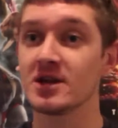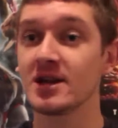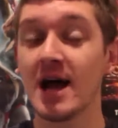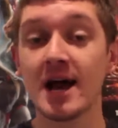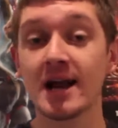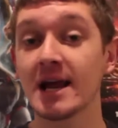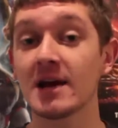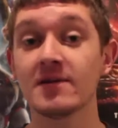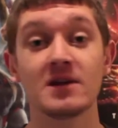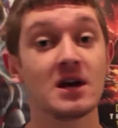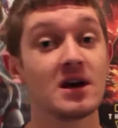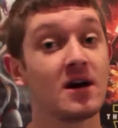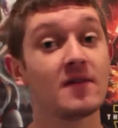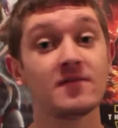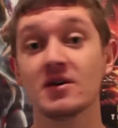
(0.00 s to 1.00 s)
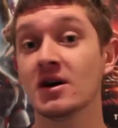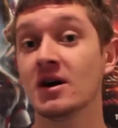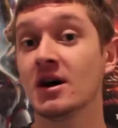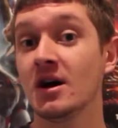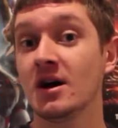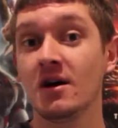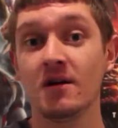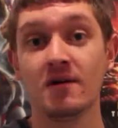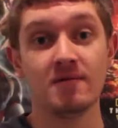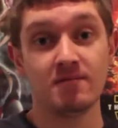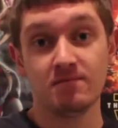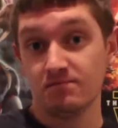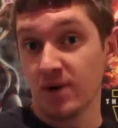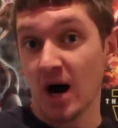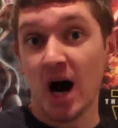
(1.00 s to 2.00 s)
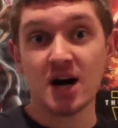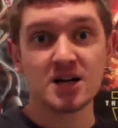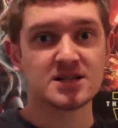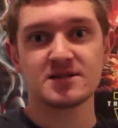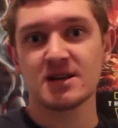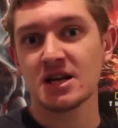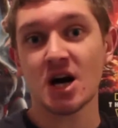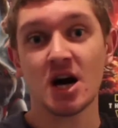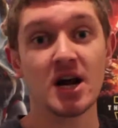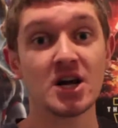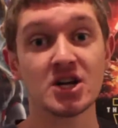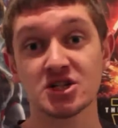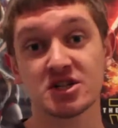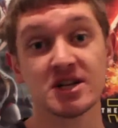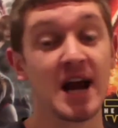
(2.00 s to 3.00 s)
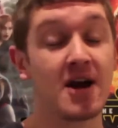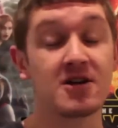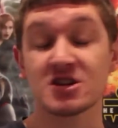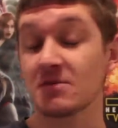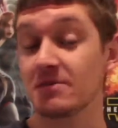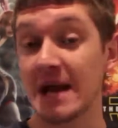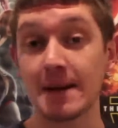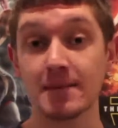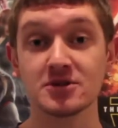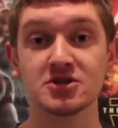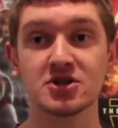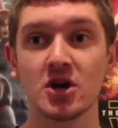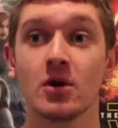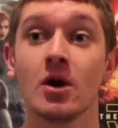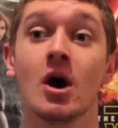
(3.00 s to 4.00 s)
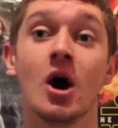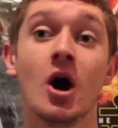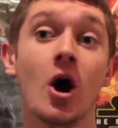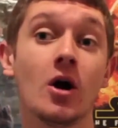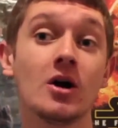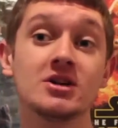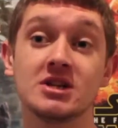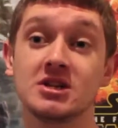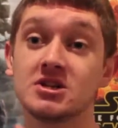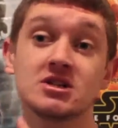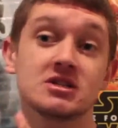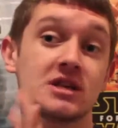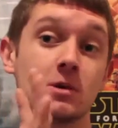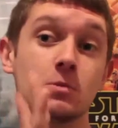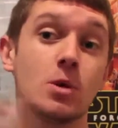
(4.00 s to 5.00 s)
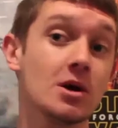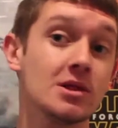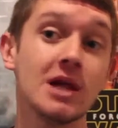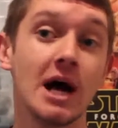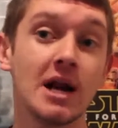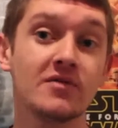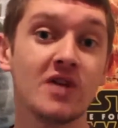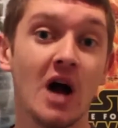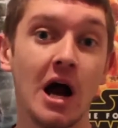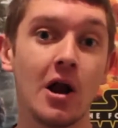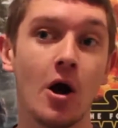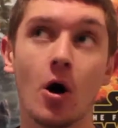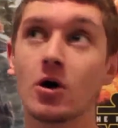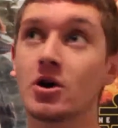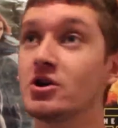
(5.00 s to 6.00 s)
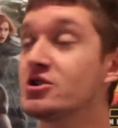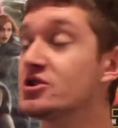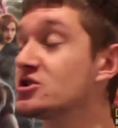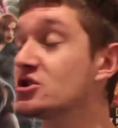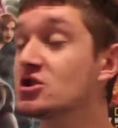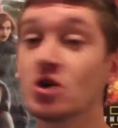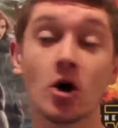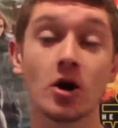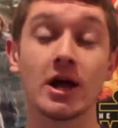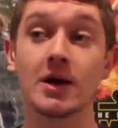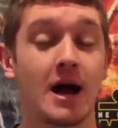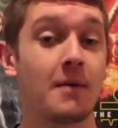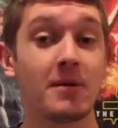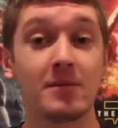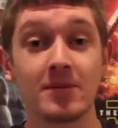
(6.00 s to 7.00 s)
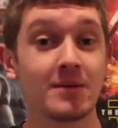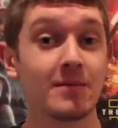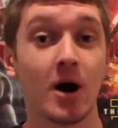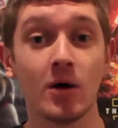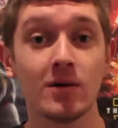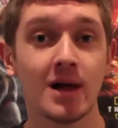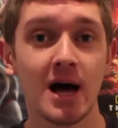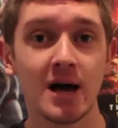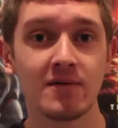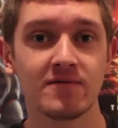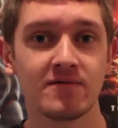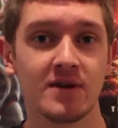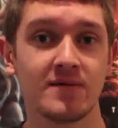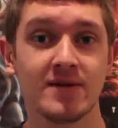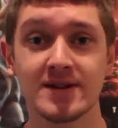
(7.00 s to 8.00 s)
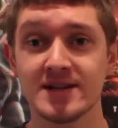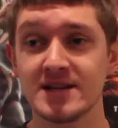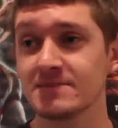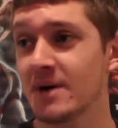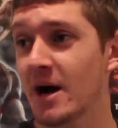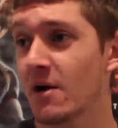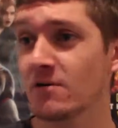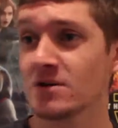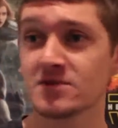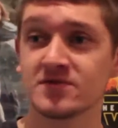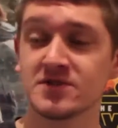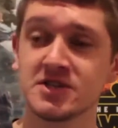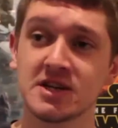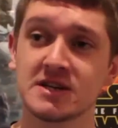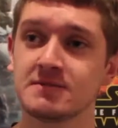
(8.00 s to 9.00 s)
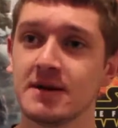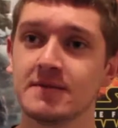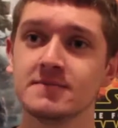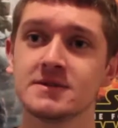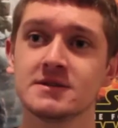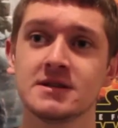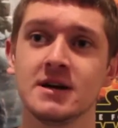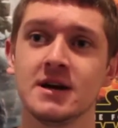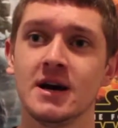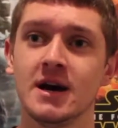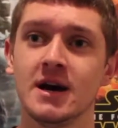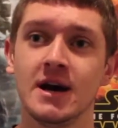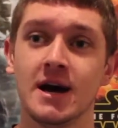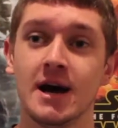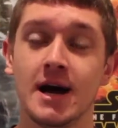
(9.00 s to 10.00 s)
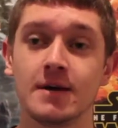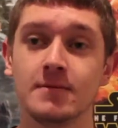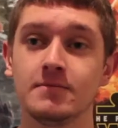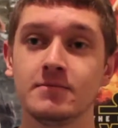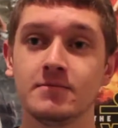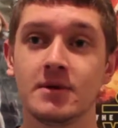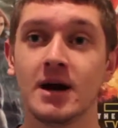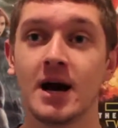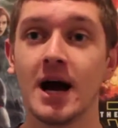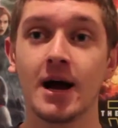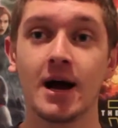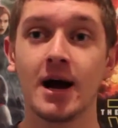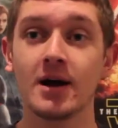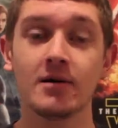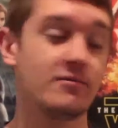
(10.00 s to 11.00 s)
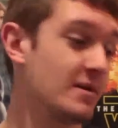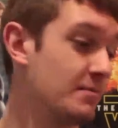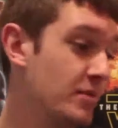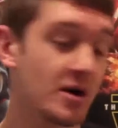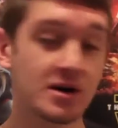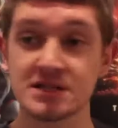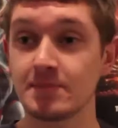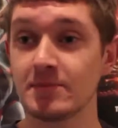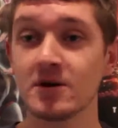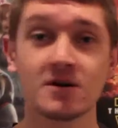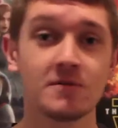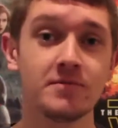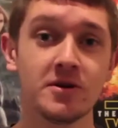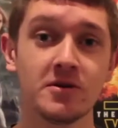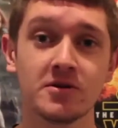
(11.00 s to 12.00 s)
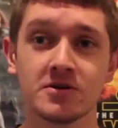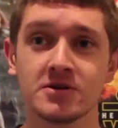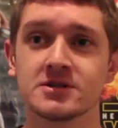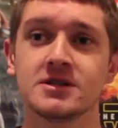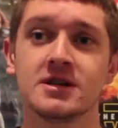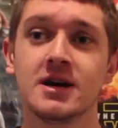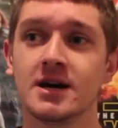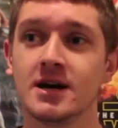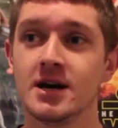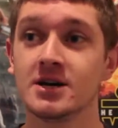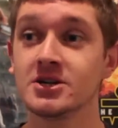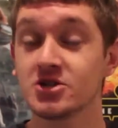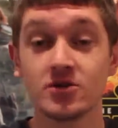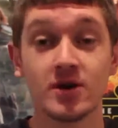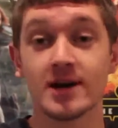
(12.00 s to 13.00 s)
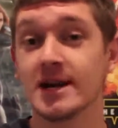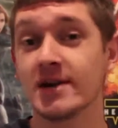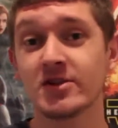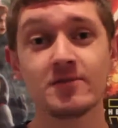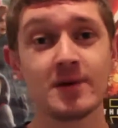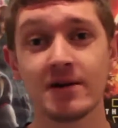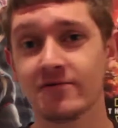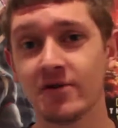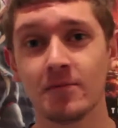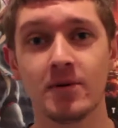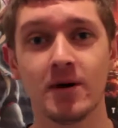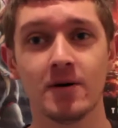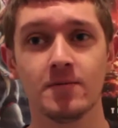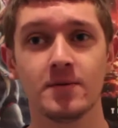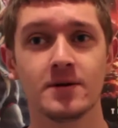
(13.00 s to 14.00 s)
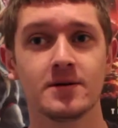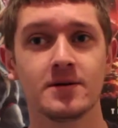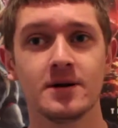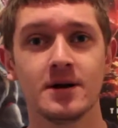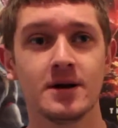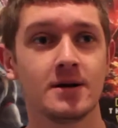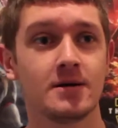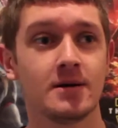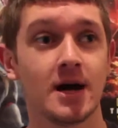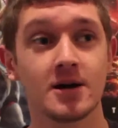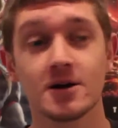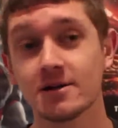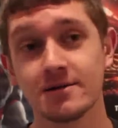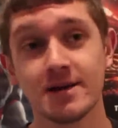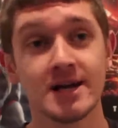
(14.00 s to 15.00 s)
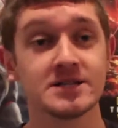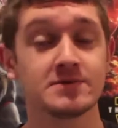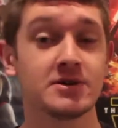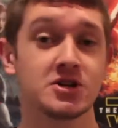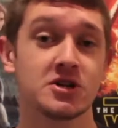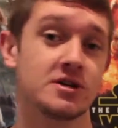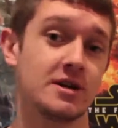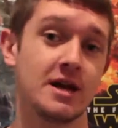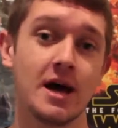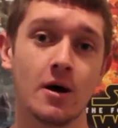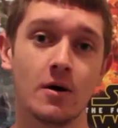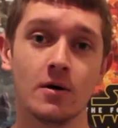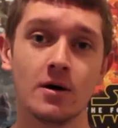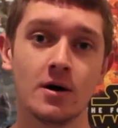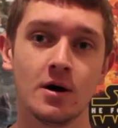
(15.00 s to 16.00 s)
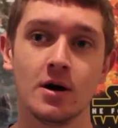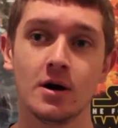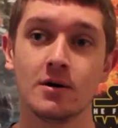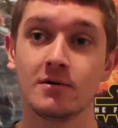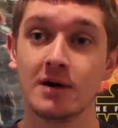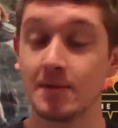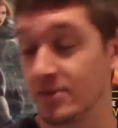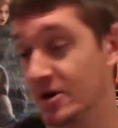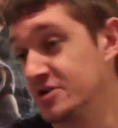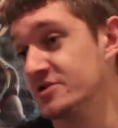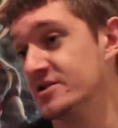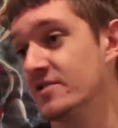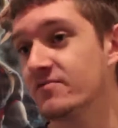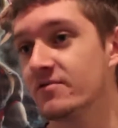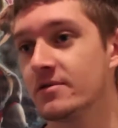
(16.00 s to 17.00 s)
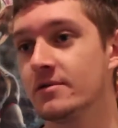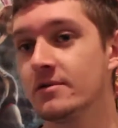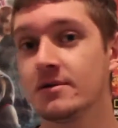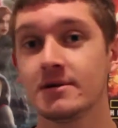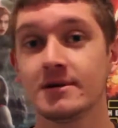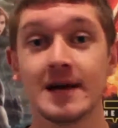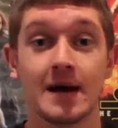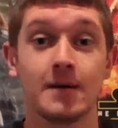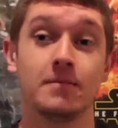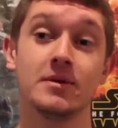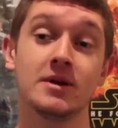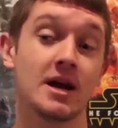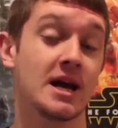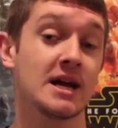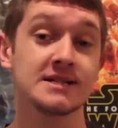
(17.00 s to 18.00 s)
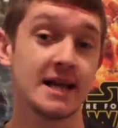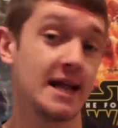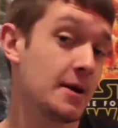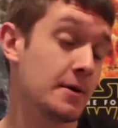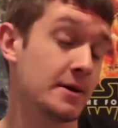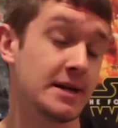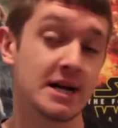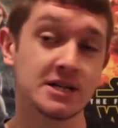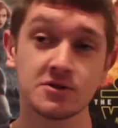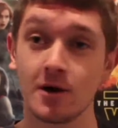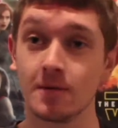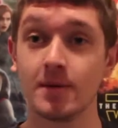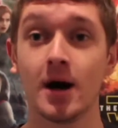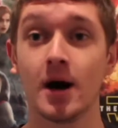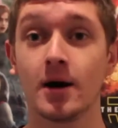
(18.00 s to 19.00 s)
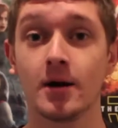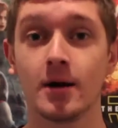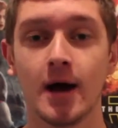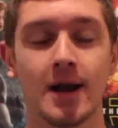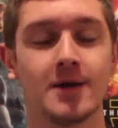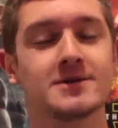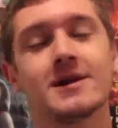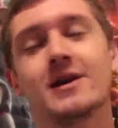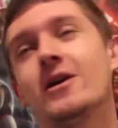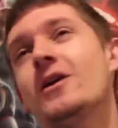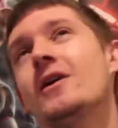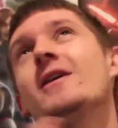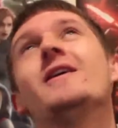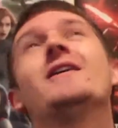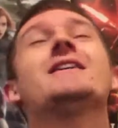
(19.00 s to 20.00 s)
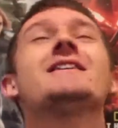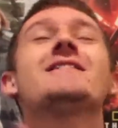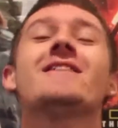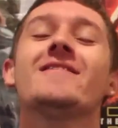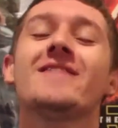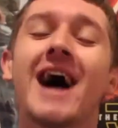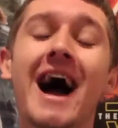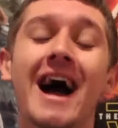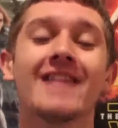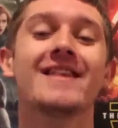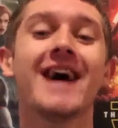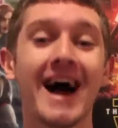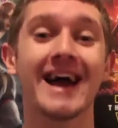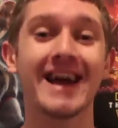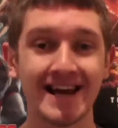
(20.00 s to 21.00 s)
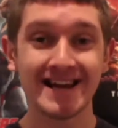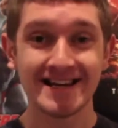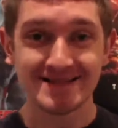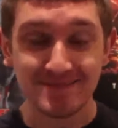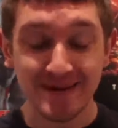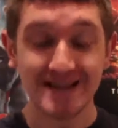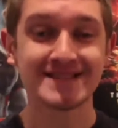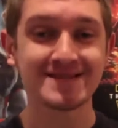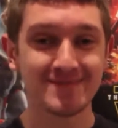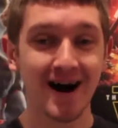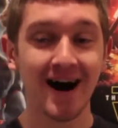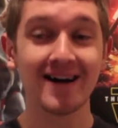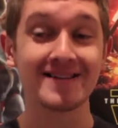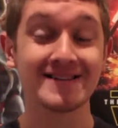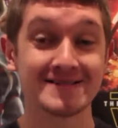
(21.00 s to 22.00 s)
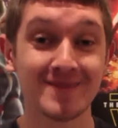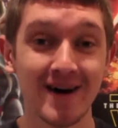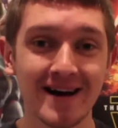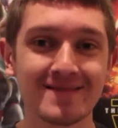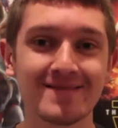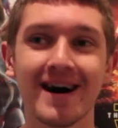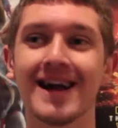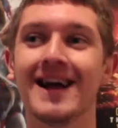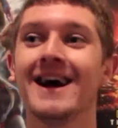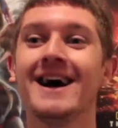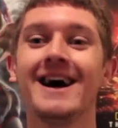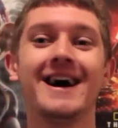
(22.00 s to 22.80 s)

than any of the other past incarnations of the character have been able to do. Honestly, in just like one line of dialogue, you just got it. I've been me my whole life. I read these powers for 6 months, and I read books, I build computers. And sure, I'd love to play football, but I couldn't then, so I shouldn't now. Right, because you're different. Yeah, but I can't tell anyone that, so I'm not. And I was like, oh, that is Peter Parker and Spider-Man.